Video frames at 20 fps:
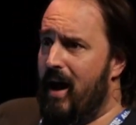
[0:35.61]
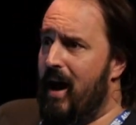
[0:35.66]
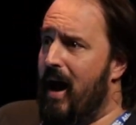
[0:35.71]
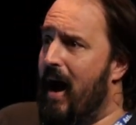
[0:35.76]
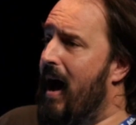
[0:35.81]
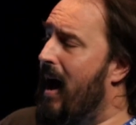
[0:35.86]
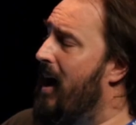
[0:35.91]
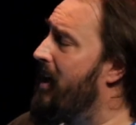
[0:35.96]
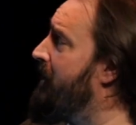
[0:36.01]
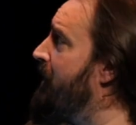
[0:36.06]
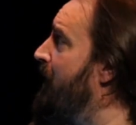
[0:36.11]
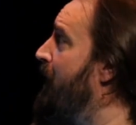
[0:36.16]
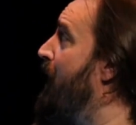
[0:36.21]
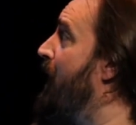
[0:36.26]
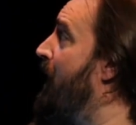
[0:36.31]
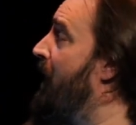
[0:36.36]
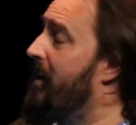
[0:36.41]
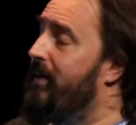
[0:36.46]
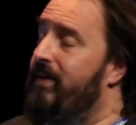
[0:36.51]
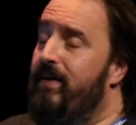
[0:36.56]
and
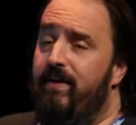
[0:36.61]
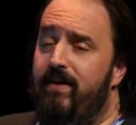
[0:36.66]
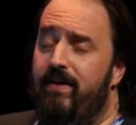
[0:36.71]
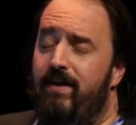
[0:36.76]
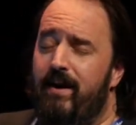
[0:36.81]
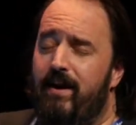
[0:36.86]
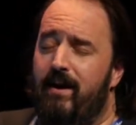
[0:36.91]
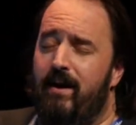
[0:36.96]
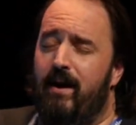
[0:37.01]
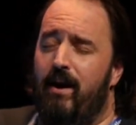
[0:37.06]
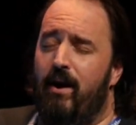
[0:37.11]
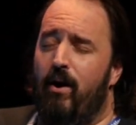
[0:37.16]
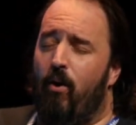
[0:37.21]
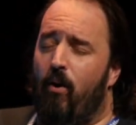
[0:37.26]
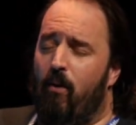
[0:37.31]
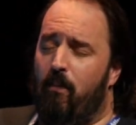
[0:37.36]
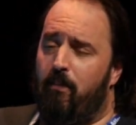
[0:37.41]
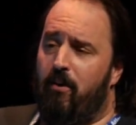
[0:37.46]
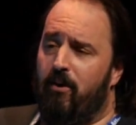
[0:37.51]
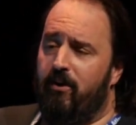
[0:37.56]
the
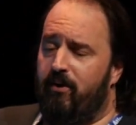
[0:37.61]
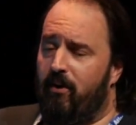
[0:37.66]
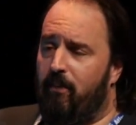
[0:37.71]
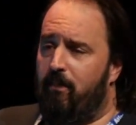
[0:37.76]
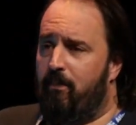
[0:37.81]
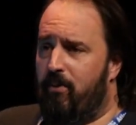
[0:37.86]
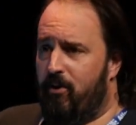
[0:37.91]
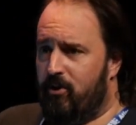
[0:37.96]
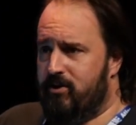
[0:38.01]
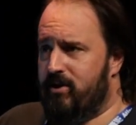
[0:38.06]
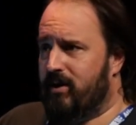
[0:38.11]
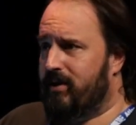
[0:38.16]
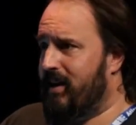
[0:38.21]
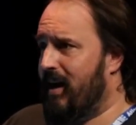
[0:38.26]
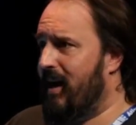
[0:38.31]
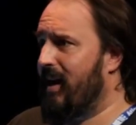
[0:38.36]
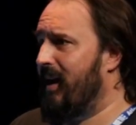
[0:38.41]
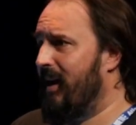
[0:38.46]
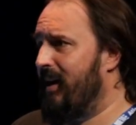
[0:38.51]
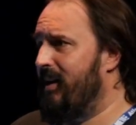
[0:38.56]
whole point of
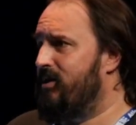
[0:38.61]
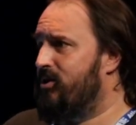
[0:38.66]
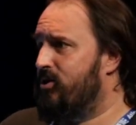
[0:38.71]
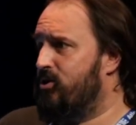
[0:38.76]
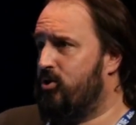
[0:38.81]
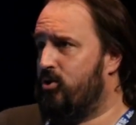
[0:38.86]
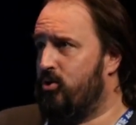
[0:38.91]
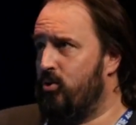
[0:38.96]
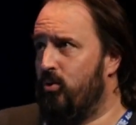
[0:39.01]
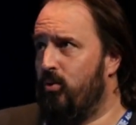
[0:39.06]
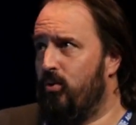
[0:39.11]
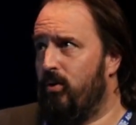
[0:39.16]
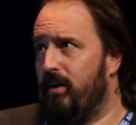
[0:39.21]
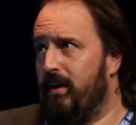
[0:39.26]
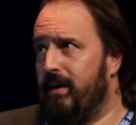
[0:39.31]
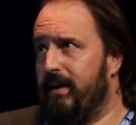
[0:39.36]
Projectrak is to